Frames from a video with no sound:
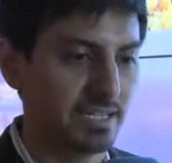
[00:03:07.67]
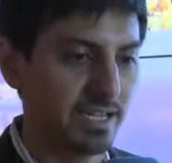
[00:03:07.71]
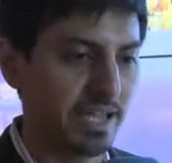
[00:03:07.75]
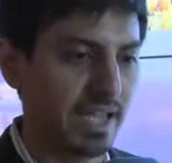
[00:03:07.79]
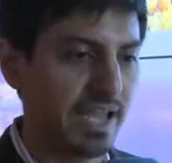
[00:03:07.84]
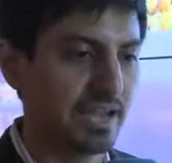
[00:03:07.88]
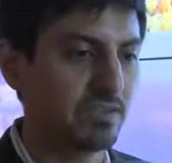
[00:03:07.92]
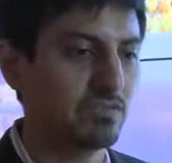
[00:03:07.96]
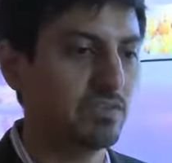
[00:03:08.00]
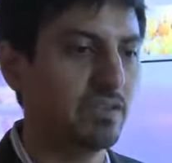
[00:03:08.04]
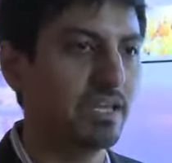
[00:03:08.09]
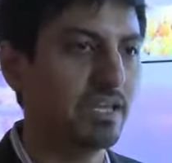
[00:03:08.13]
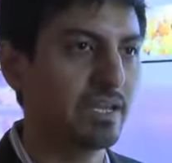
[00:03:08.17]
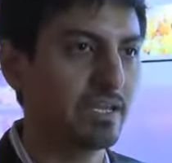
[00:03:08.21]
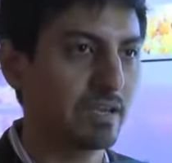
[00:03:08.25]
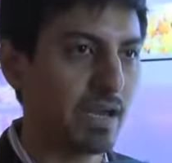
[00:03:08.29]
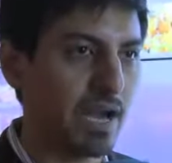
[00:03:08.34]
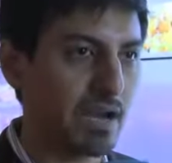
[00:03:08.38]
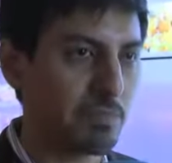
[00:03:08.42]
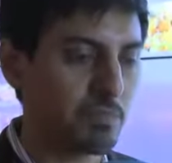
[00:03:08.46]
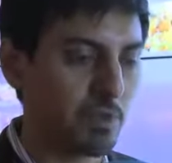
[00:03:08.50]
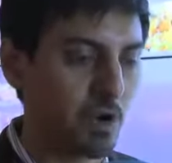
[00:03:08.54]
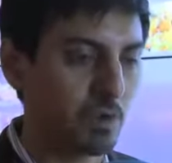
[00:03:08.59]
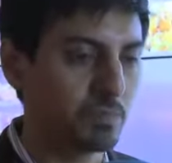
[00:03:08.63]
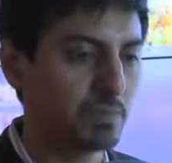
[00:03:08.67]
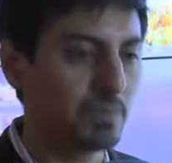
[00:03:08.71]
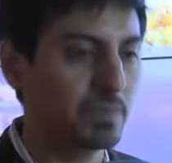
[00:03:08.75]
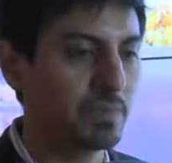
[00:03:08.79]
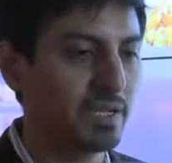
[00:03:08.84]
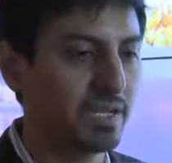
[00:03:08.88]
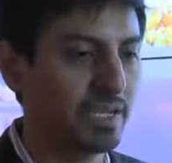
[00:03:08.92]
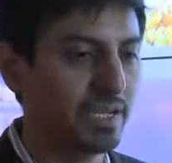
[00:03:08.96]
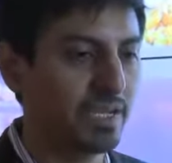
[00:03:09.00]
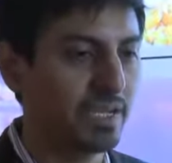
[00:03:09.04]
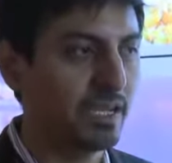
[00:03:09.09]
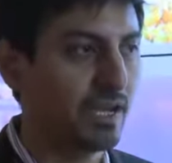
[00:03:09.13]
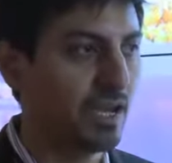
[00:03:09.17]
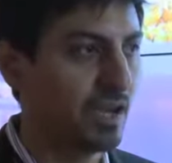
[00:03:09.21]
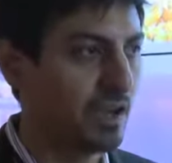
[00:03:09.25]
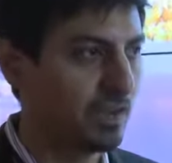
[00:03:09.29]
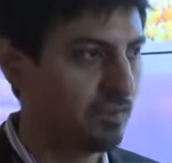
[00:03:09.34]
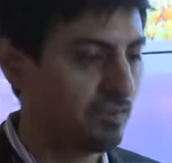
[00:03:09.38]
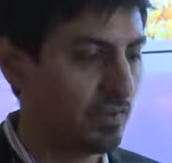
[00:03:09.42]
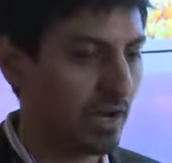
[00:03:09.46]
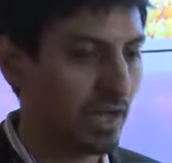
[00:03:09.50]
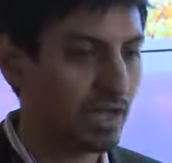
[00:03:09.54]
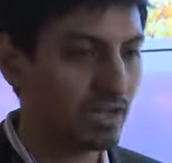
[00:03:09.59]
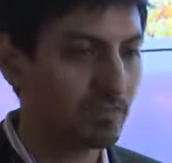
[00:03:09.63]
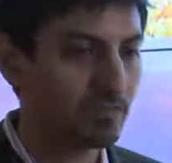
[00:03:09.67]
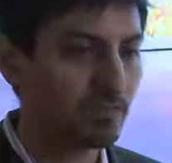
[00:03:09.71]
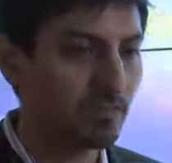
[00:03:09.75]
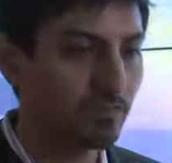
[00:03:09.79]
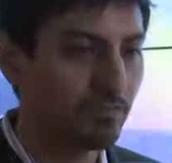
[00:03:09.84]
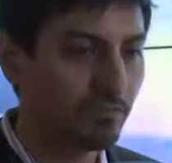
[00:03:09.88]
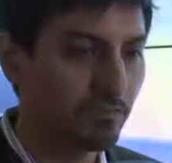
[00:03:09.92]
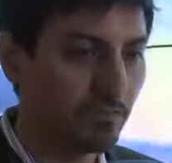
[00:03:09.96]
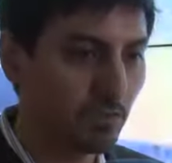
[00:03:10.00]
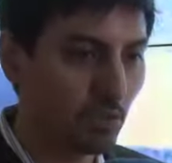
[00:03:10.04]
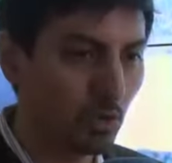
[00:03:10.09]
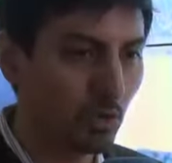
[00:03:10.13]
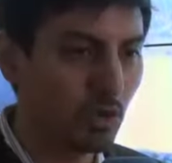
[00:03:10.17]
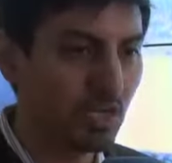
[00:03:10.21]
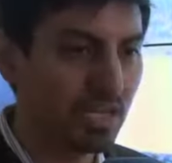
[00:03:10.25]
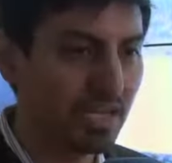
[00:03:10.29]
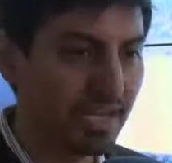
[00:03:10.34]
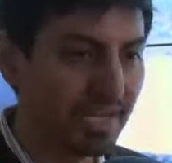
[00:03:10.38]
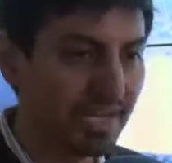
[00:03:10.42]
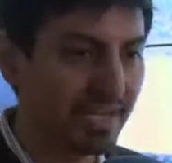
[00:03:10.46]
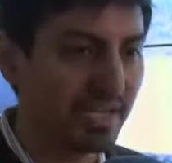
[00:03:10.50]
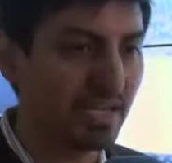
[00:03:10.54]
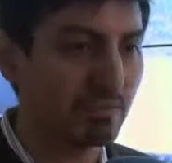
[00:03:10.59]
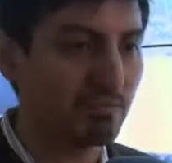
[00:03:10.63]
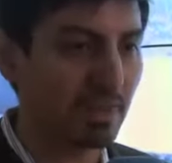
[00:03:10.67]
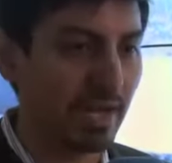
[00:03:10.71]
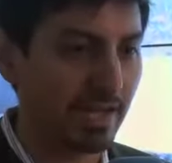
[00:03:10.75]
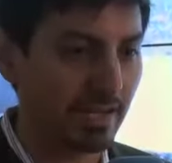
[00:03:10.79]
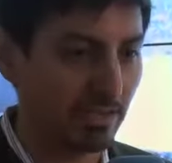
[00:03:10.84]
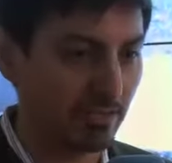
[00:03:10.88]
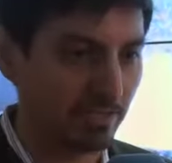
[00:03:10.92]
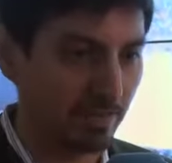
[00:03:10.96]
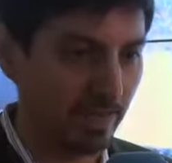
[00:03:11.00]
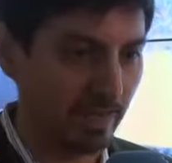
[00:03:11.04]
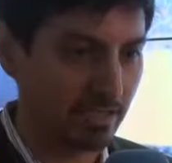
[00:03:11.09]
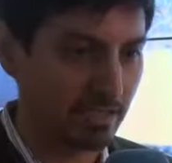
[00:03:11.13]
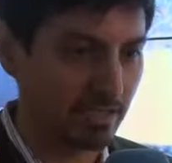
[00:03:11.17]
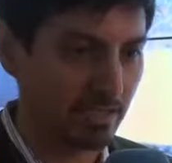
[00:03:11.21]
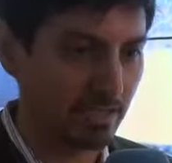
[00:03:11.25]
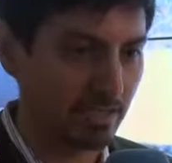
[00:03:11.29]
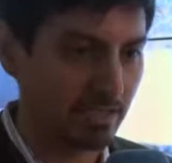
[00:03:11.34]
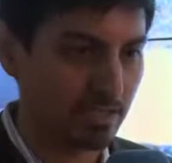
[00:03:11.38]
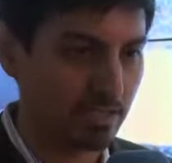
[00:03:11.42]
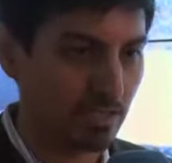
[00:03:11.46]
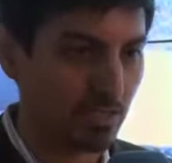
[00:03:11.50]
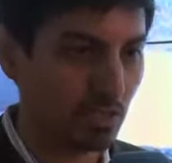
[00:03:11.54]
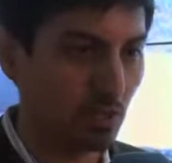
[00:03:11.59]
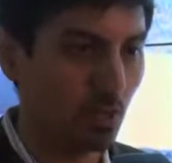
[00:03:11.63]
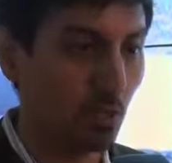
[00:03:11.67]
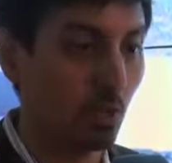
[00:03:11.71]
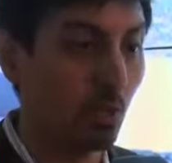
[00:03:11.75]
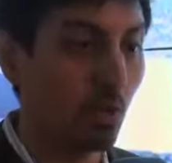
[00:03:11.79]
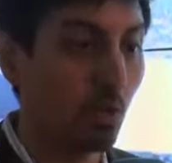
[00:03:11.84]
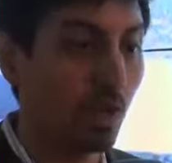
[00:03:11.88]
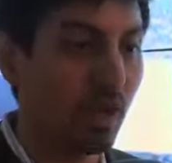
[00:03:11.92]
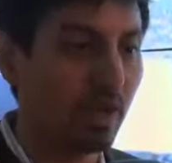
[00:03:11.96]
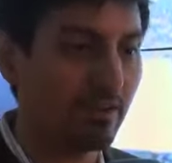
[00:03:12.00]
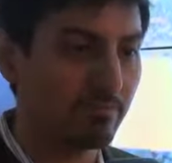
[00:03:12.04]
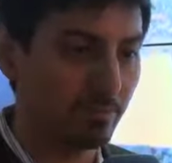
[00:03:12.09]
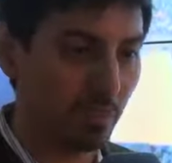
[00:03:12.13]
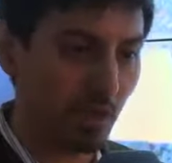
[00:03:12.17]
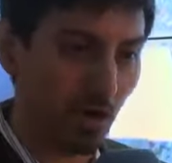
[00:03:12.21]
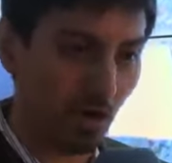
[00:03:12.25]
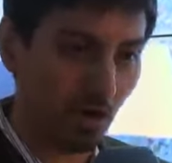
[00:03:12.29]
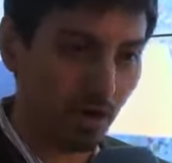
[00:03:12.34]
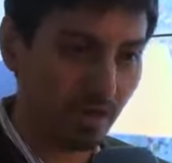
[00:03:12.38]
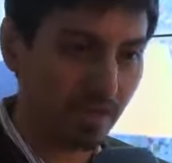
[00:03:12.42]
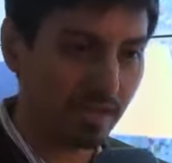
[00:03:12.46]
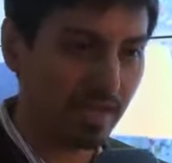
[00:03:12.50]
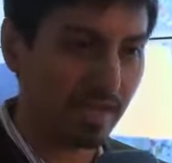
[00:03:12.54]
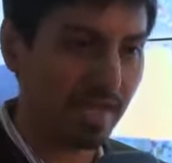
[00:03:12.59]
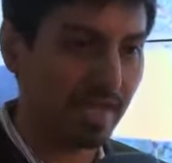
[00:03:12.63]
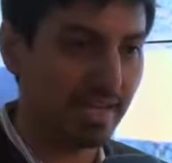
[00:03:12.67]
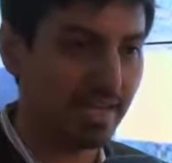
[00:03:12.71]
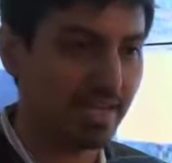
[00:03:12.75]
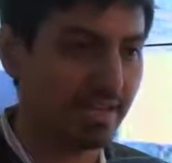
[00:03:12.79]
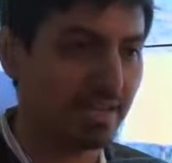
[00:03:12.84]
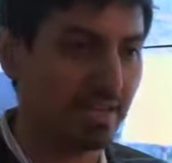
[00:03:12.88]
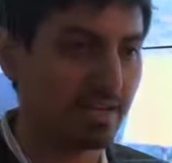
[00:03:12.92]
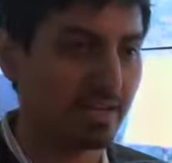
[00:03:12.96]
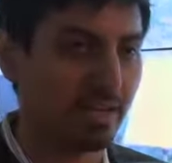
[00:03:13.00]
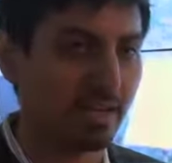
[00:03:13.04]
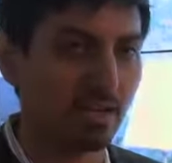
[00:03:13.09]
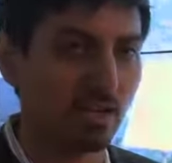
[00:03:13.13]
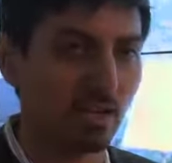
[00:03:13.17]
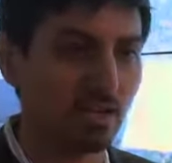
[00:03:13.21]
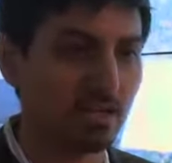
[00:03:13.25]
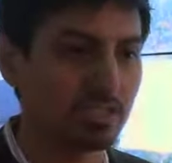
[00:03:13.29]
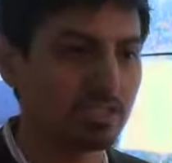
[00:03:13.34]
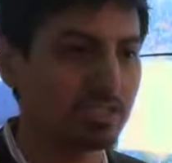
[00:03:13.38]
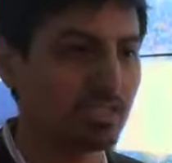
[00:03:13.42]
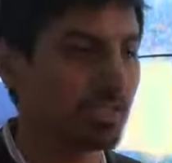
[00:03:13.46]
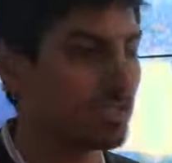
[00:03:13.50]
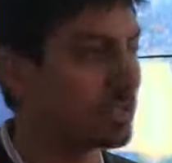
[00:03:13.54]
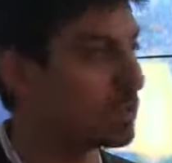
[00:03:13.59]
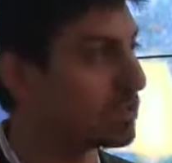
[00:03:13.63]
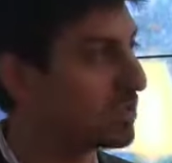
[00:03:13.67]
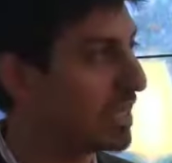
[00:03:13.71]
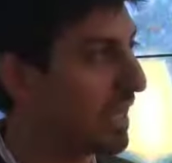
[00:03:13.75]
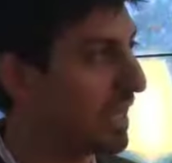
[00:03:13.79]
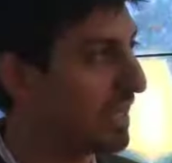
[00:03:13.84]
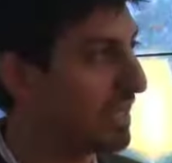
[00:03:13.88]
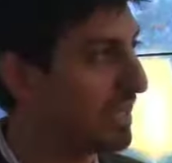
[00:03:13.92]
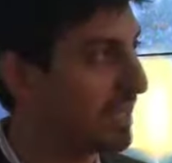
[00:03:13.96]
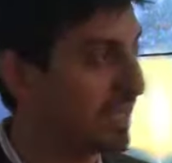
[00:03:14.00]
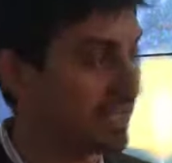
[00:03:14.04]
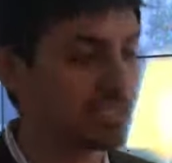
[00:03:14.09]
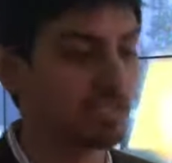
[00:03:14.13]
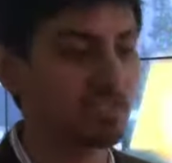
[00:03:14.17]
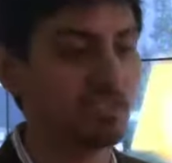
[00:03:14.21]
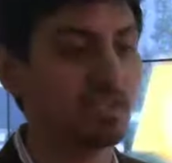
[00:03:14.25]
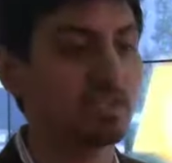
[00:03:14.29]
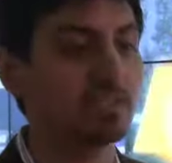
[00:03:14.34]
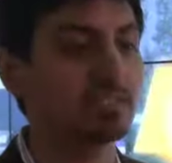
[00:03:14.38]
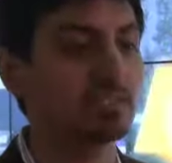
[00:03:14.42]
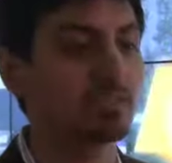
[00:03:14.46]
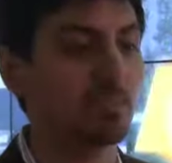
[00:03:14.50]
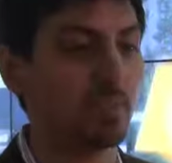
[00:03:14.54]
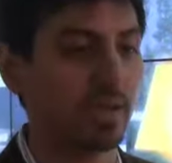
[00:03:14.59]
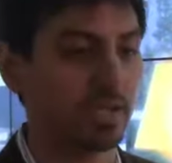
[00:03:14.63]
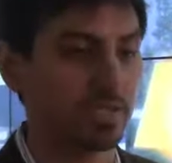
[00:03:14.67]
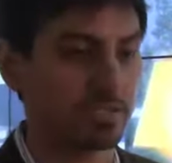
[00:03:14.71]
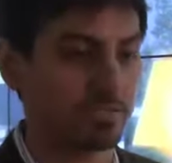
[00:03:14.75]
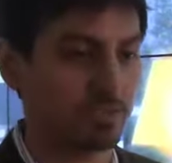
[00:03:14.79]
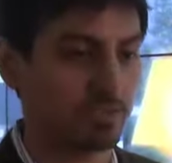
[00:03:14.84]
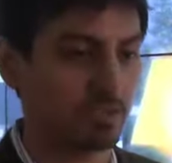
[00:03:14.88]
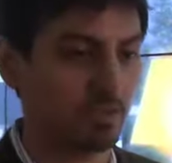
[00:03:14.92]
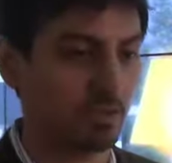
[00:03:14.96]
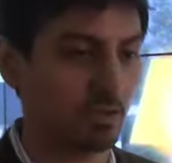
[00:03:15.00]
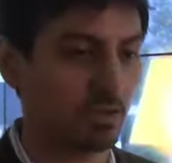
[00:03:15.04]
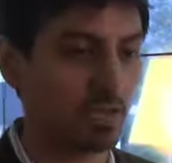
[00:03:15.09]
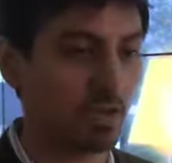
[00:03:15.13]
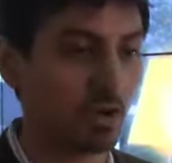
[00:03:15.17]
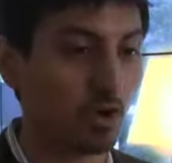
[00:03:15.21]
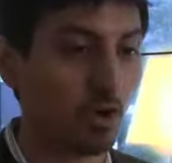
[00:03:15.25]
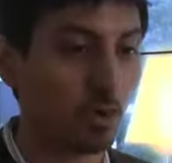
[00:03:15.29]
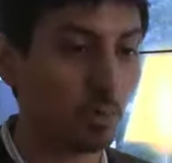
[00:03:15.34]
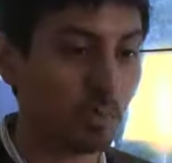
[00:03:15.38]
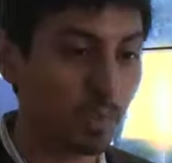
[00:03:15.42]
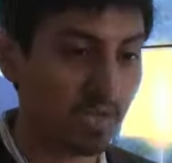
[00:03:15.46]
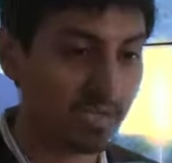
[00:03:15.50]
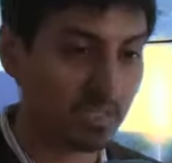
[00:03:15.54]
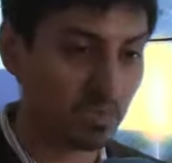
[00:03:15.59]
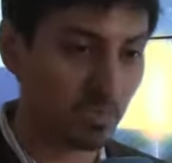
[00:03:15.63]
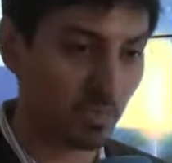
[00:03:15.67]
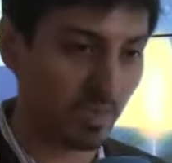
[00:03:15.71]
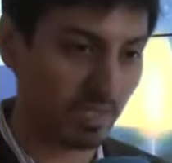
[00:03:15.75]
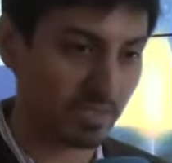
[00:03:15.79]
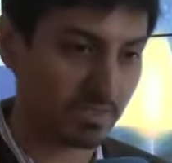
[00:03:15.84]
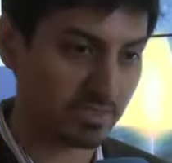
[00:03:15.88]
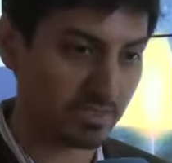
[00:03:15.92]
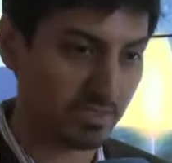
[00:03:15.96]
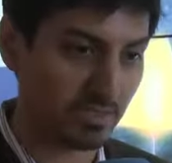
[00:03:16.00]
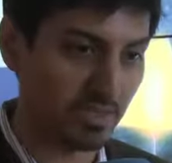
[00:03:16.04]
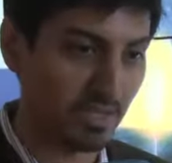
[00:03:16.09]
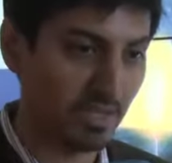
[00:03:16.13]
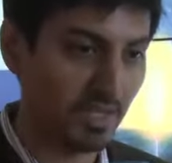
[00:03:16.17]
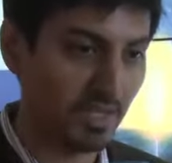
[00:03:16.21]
and we are probably one of the few leading manufacturers who have brought the LED technology to the industrial space, to the corporate space,